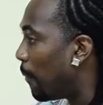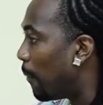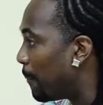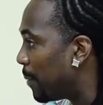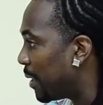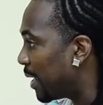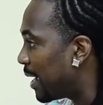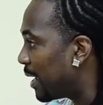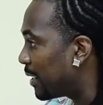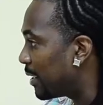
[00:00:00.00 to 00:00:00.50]
and
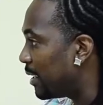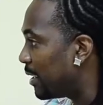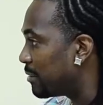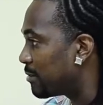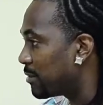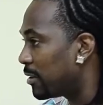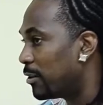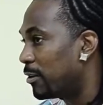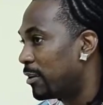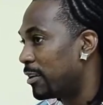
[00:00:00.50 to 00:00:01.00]
pick at it and
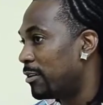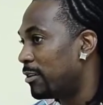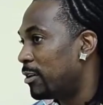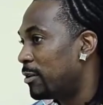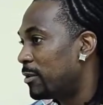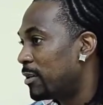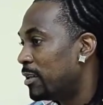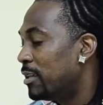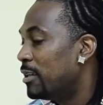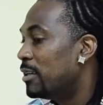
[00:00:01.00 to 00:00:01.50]
say, oh, you know
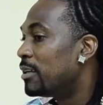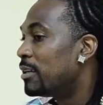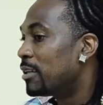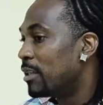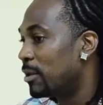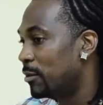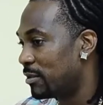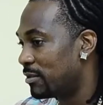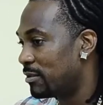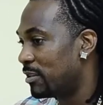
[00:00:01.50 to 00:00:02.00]
what,
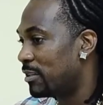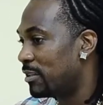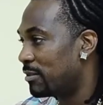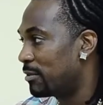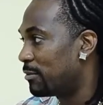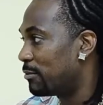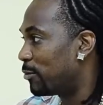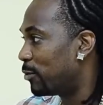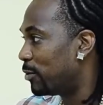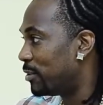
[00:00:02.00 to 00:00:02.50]
you were saying
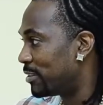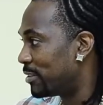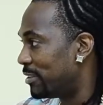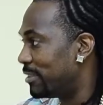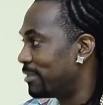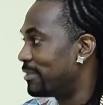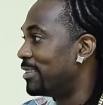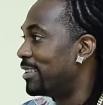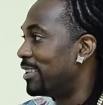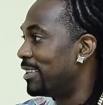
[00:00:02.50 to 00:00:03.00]
some foolishness
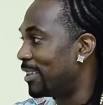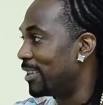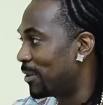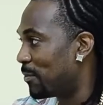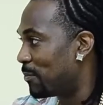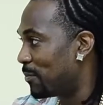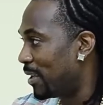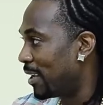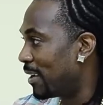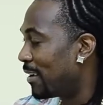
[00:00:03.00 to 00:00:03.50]
there, you can
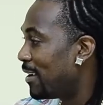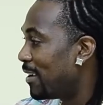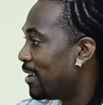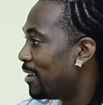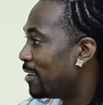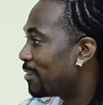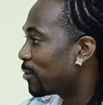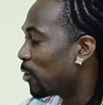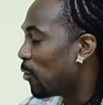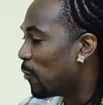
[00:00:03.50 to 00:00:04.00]
pick.
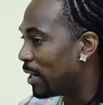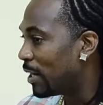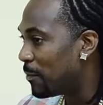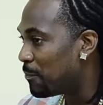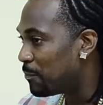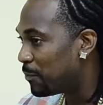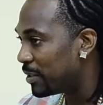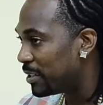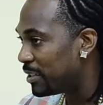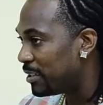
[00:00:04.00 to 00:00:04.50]
So when I
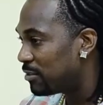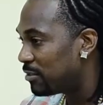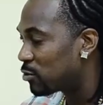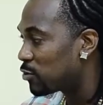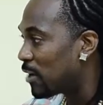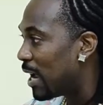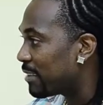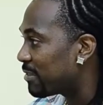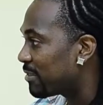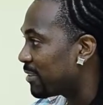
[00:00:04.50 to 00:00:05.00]
put these
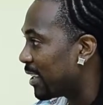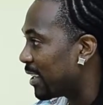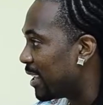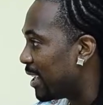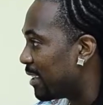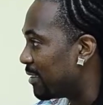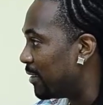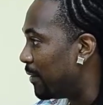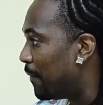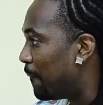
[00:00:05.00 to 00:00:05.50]
tracks
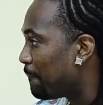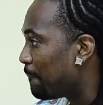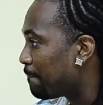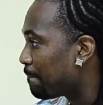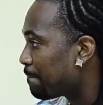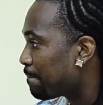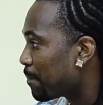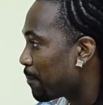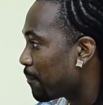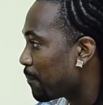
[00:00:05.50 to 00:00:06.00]
together,
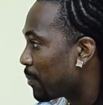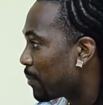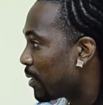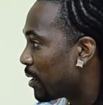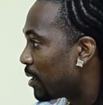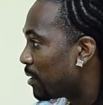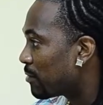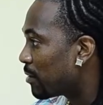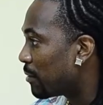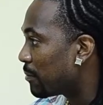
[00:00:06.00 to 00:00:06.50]

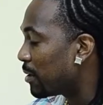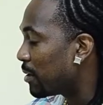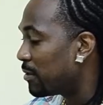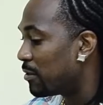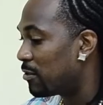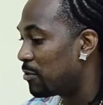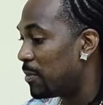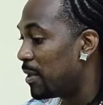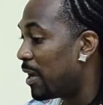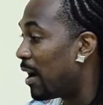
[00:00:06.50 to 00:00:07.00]
sometimes
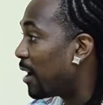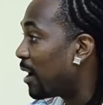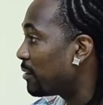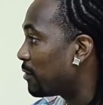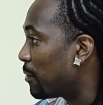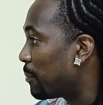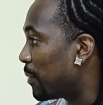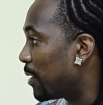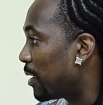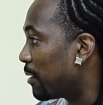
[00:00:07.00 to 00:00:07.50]
it's be hard to
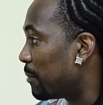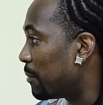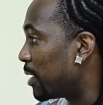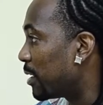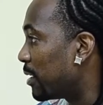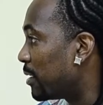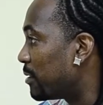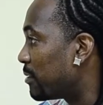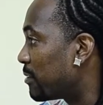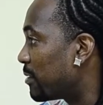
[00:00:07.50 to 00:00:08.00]
pick,
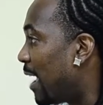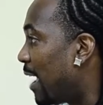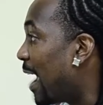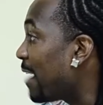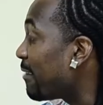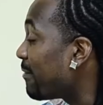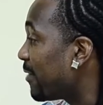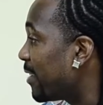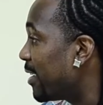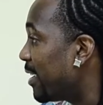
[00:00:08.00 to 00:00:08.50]
because
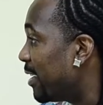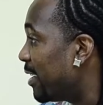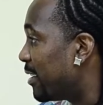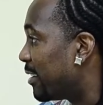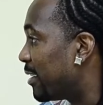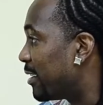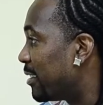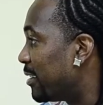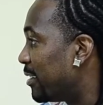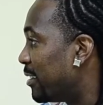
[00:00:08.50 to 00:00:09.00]
every
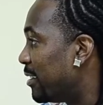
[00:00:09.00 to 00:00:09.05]
year